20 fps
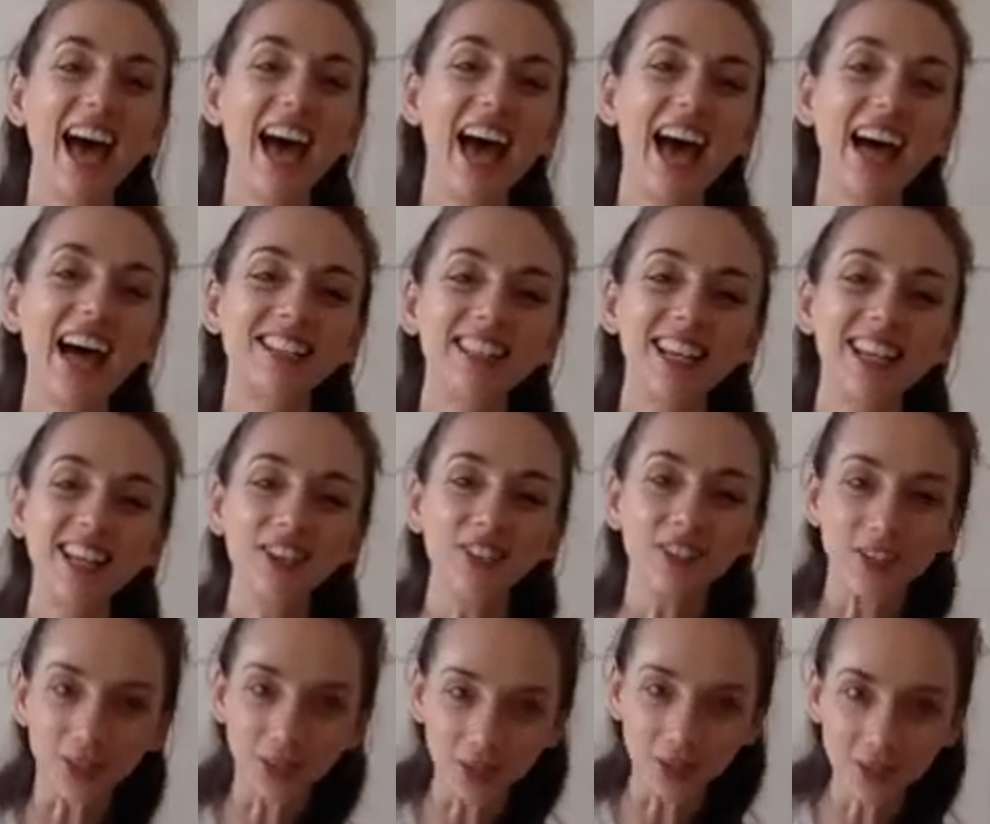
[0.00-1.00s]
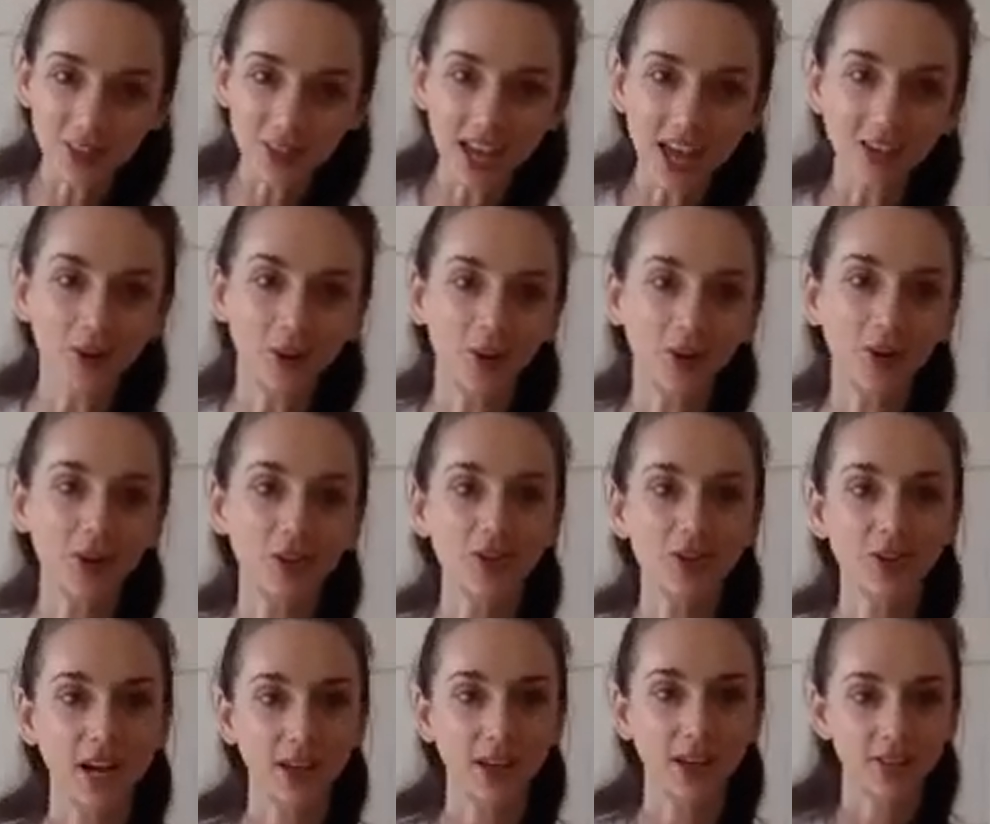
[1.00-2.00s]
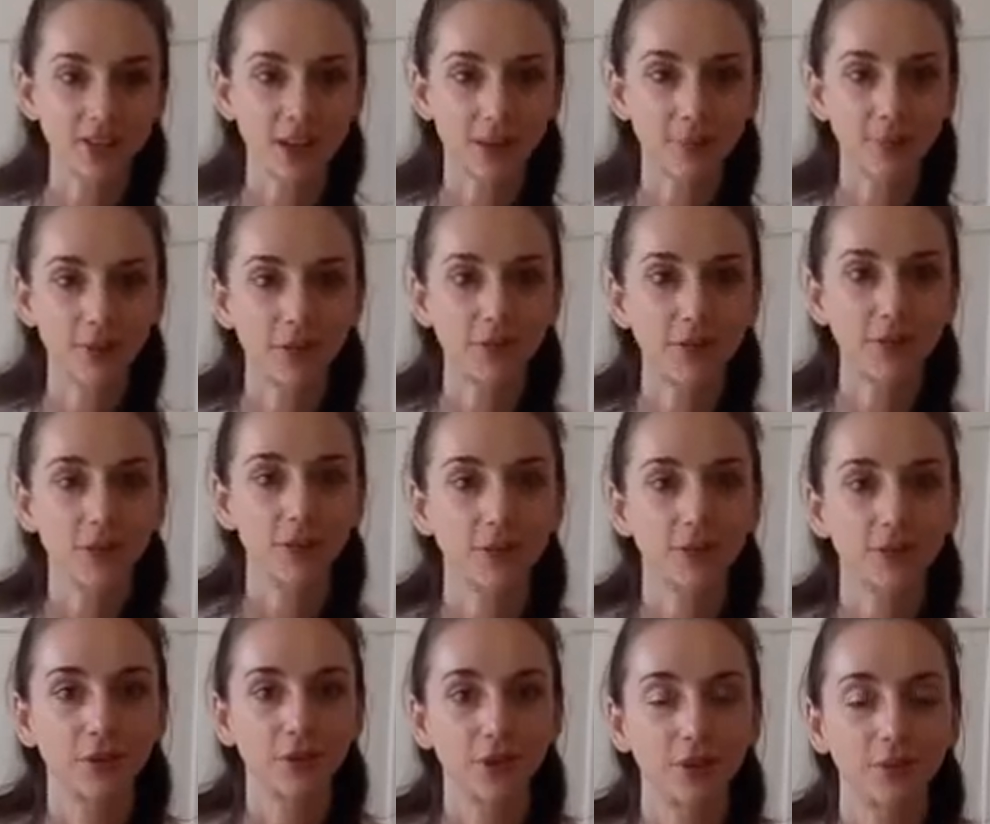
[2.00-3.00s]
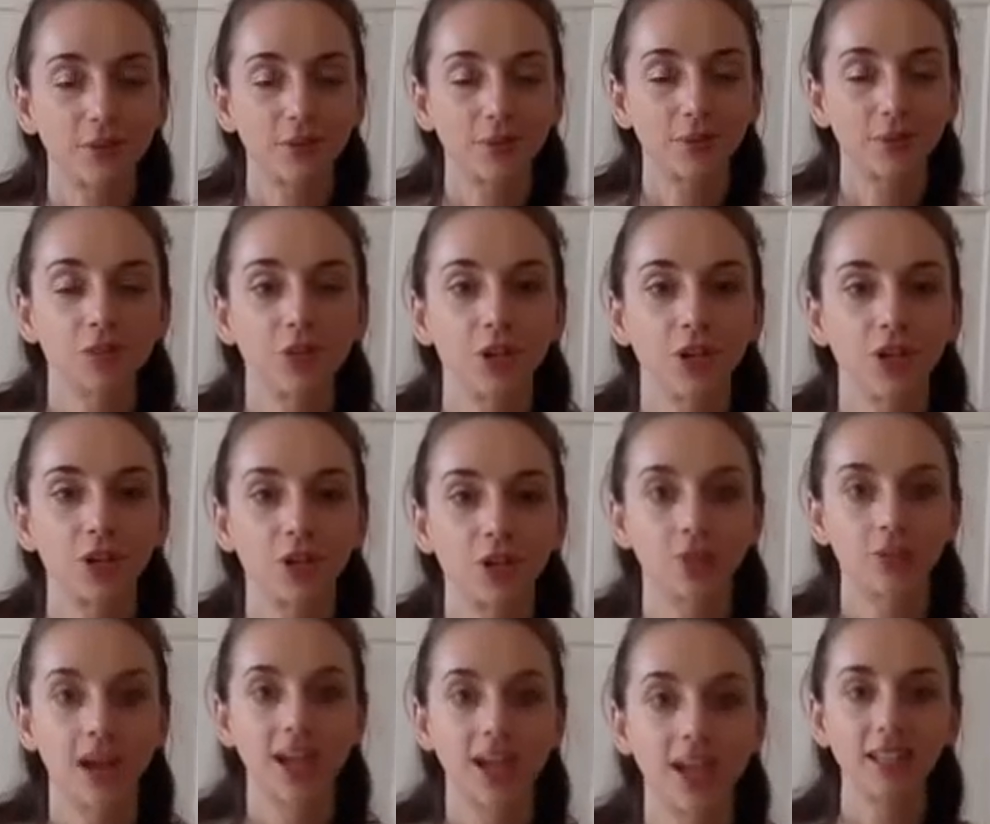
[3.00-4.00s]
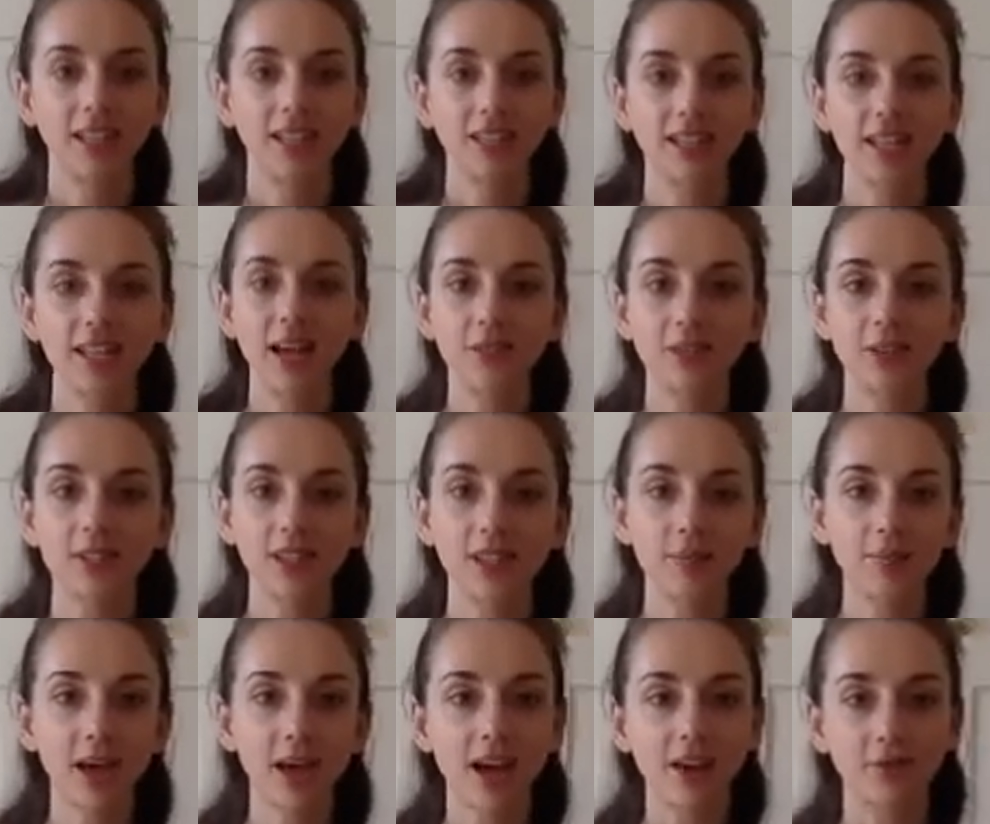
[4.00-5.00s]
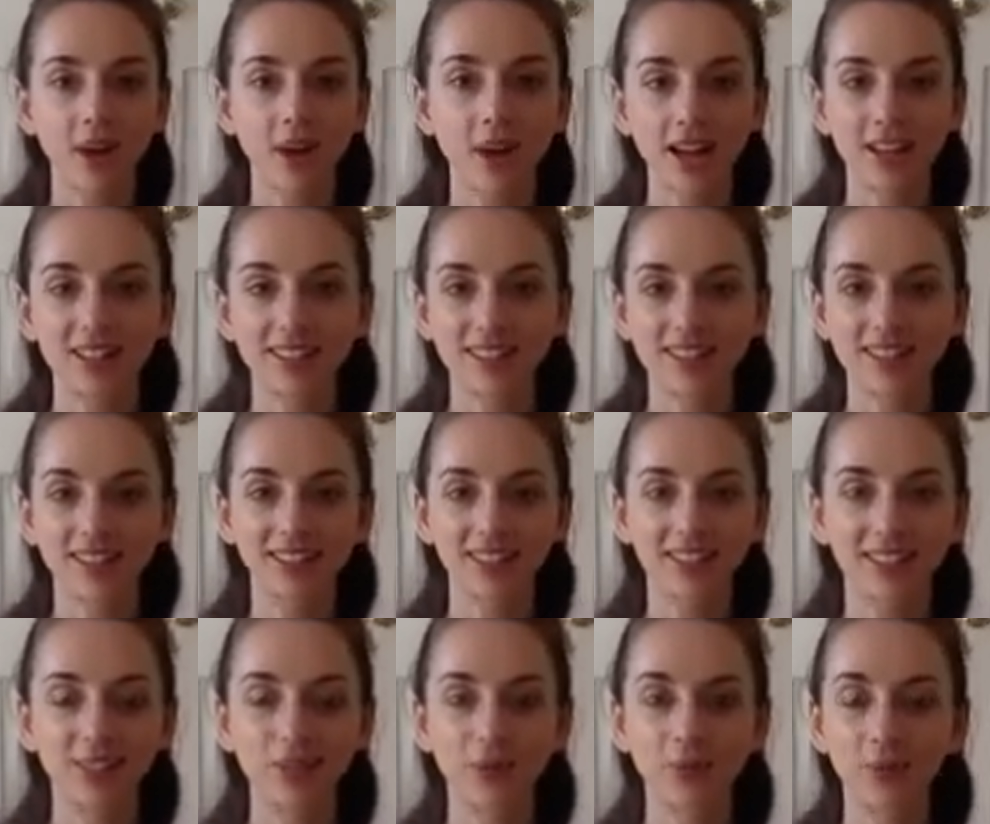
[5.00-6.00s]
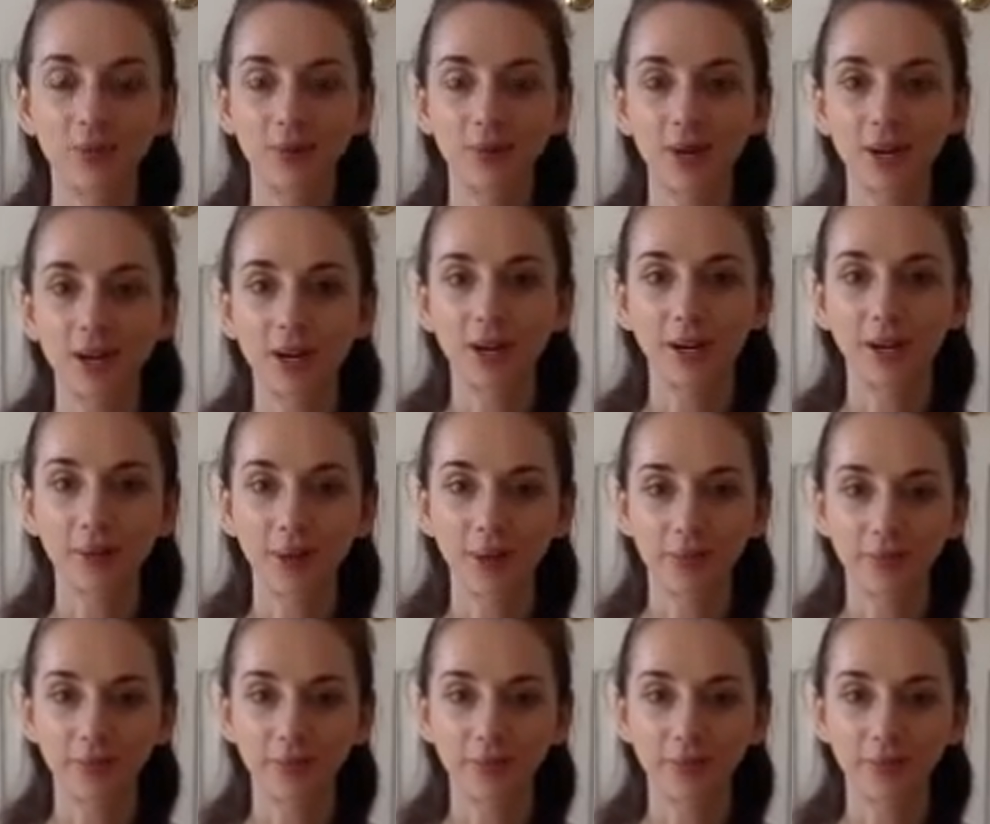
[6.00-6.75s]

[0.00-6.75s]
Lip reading: Exhale, use that core strength, step your foot through. Turn your right heel down to the mat, rise, warrior